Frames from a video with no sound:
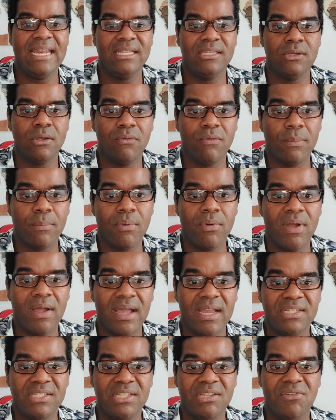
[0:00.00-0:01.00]
it's
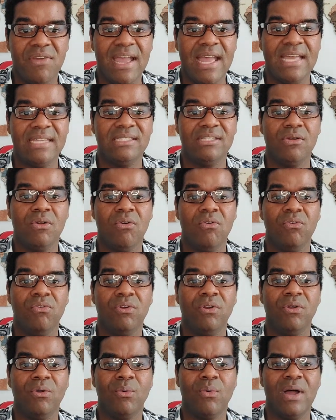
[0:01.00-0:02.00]
overpriced, and you ask the
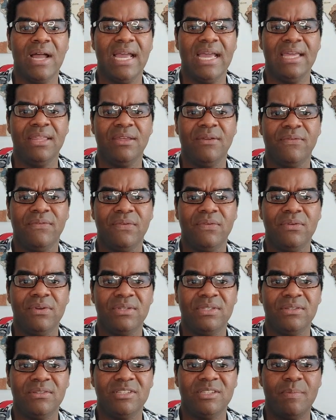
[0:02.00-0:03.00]
owner why the food
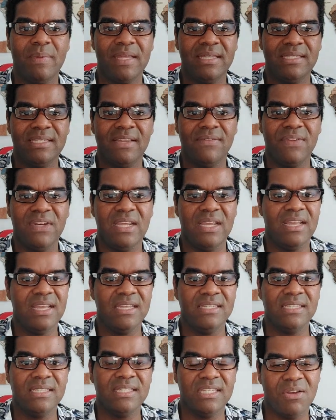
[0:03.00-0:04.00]
is so expensive, and he
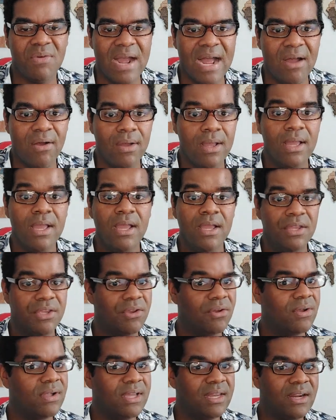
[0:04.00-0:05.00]
cusses you out.
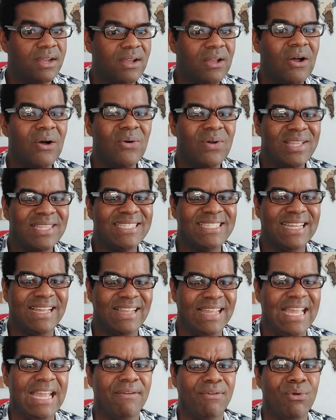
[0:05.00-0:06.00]
You're gonna go and
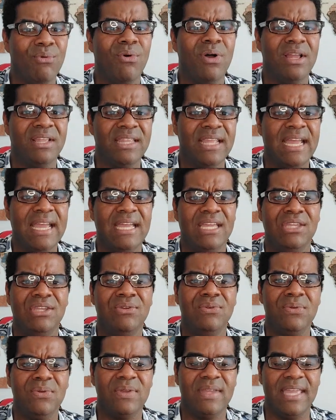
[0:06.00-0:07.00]
tell everyone that
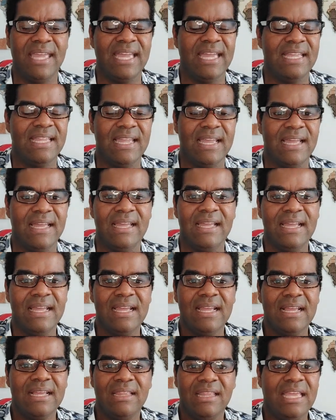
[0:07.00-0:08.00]
you can,
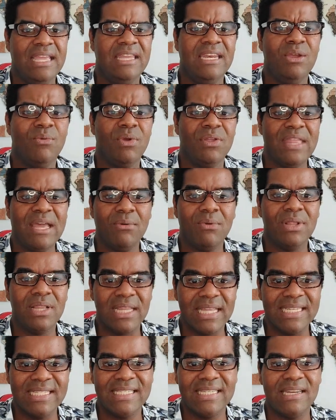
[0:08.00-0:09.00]
anyone that will
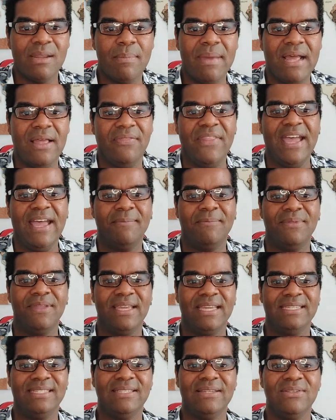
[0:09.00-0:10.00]
listen about that
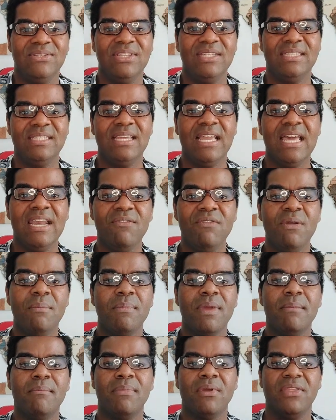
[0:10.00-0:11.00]
place. So just kind of
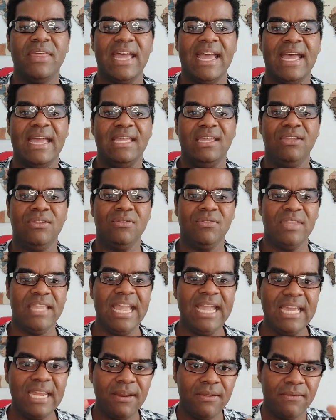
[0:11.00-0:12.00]
remember that, you know,
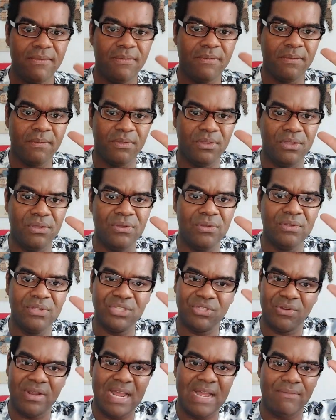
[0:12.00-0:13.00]
negative
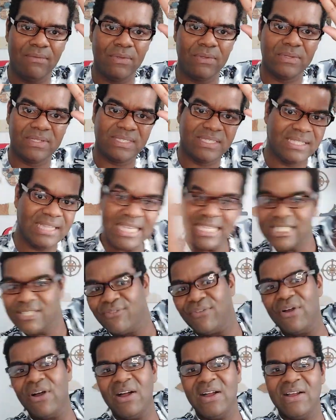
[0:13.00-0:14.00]
news travels this
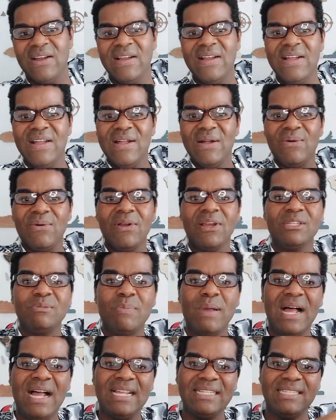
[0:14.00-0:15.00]
far, whereas
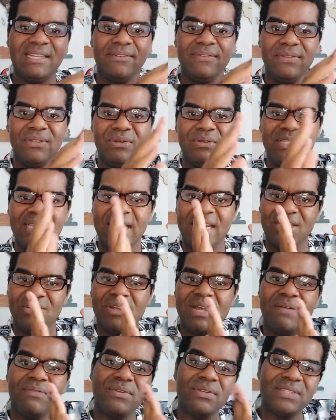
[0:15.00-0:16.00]
positive news kind of
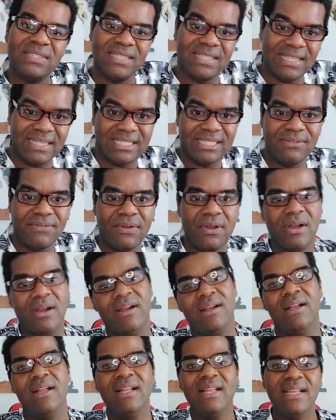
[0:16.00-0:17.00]
travels this
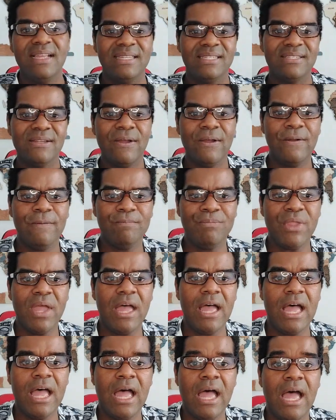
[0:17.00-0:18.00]
far. So
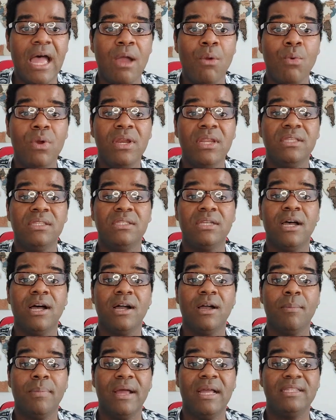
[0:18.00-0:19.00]
I want to
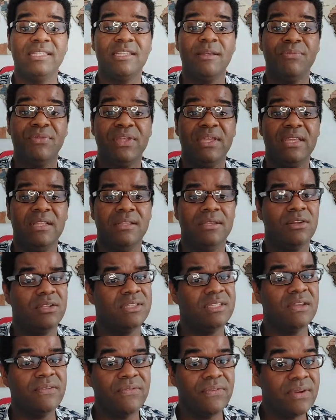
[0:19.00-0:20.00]
talk about something a little
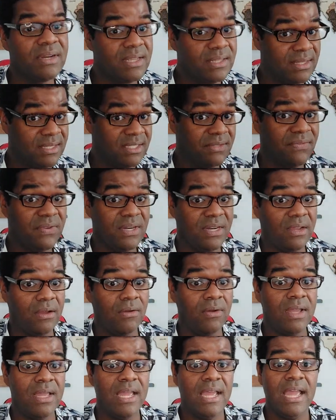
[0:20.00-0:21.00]
different in this
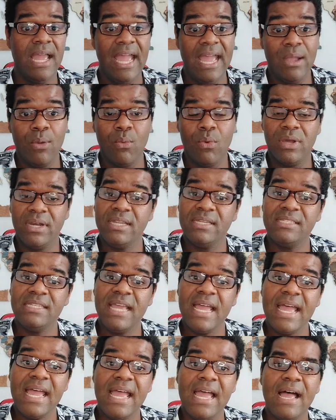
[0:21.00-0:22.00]
video. And what is
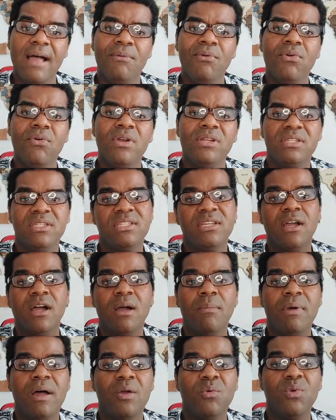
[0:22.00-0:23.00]
that? I'm going to
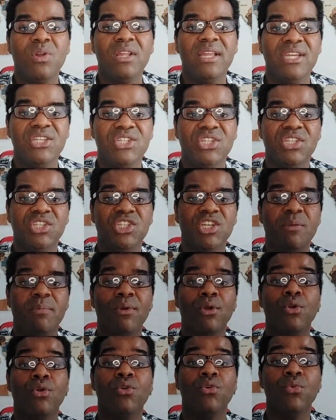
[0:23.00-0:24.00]
talk about
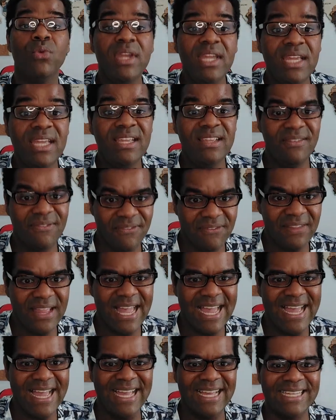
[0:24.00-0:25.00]
relationship green
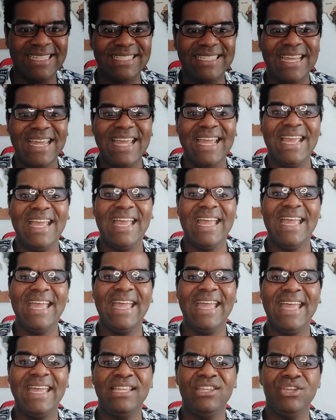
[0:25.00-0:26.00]
flags.
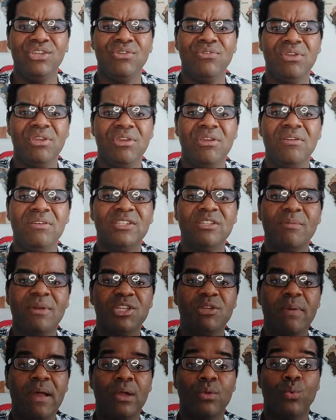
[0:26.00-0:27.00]
And you know, you hear so
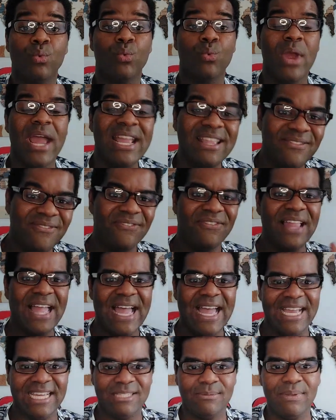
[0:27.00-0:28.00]
much about red
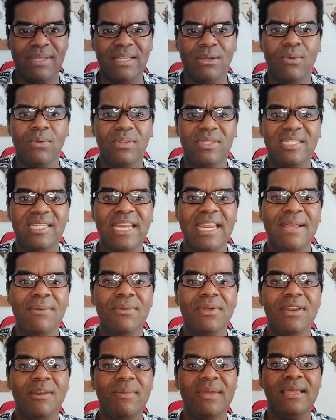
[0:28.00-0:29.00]
flags, but today
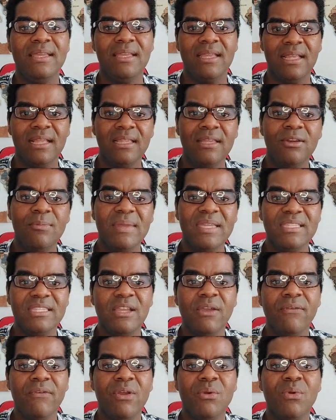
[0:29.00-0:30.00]
we're going to be a little bit
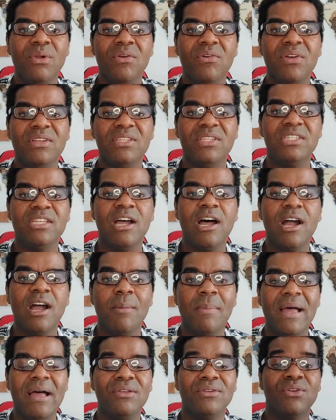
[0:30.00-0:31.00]
different. We're going to talk
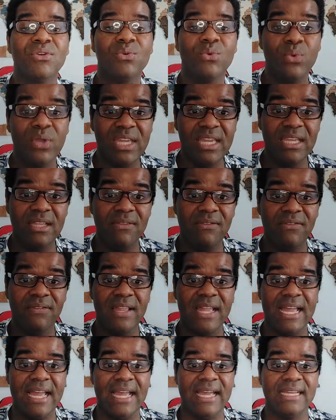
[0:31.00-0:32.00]
about green
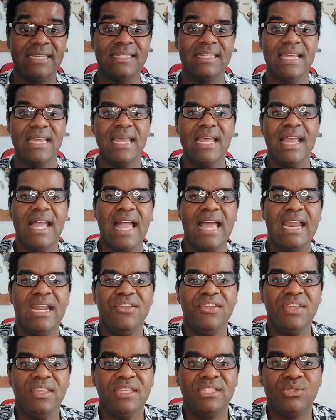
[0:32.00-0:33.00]
flags. And I
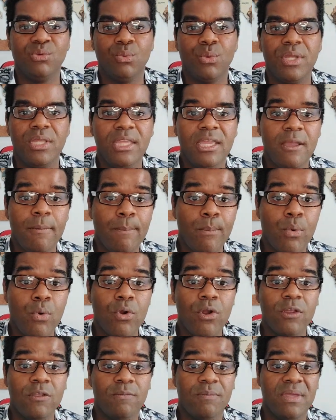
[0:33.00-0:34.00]
think that's really
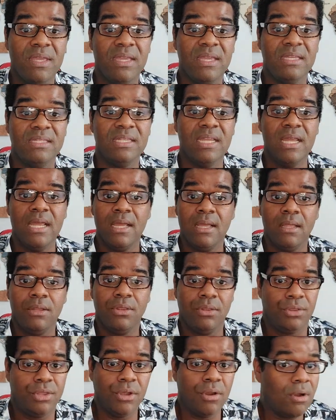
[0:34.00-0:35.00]
important because
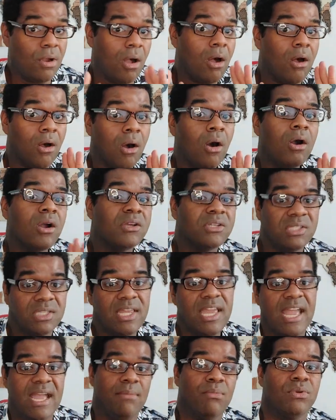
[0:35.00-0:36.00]
there are
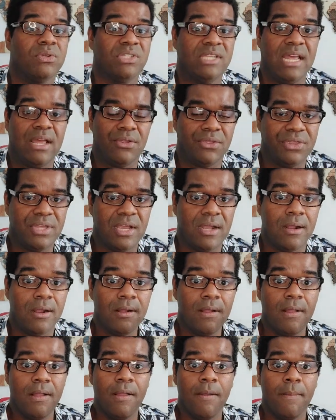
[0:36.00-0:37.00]
scammers out there,